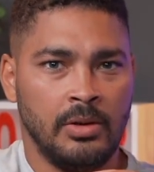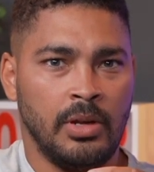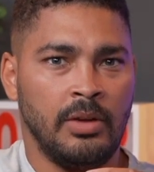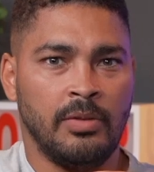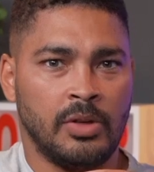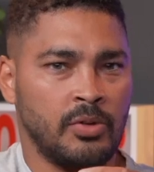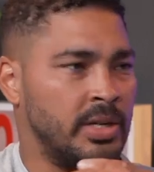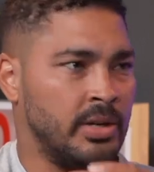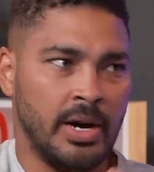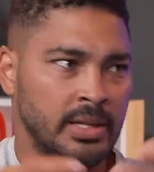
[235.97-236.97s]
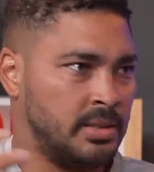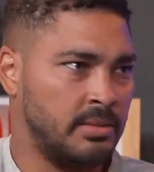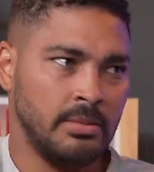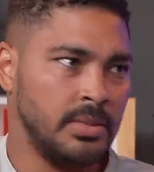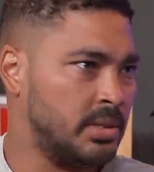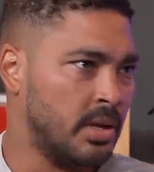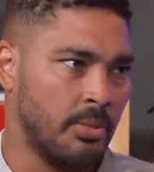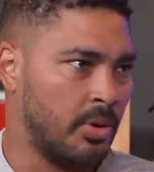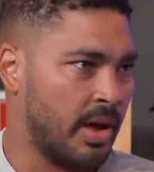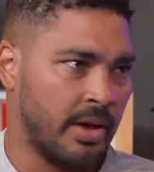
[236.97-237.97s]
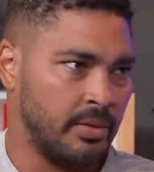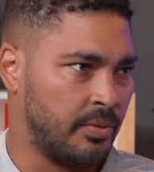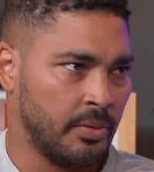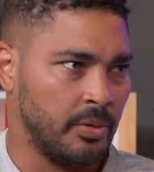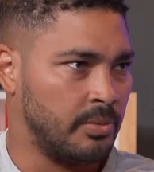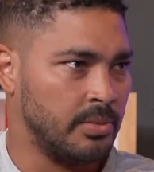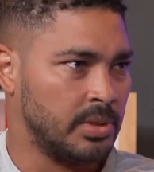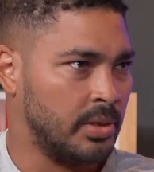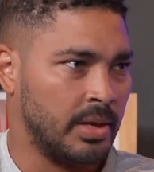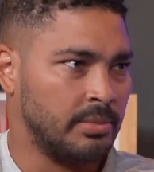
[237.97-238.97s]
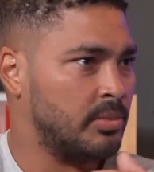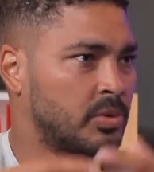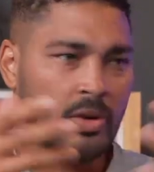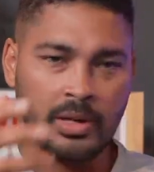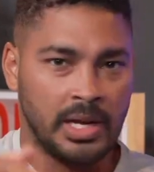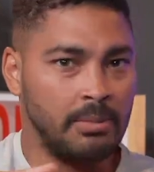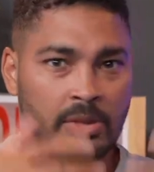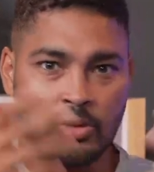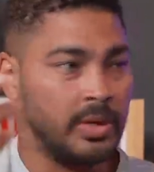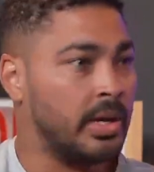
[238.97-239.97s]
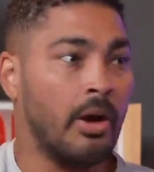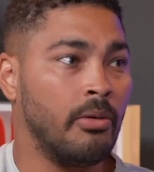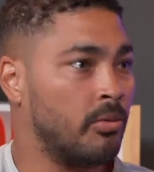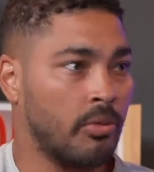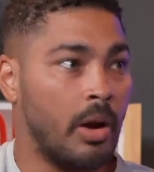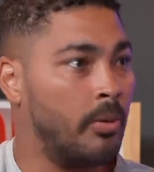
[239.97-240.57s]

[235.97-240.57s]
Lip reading: if the tree dies, there's no point of having the fruit. So like try and keep the tree growing.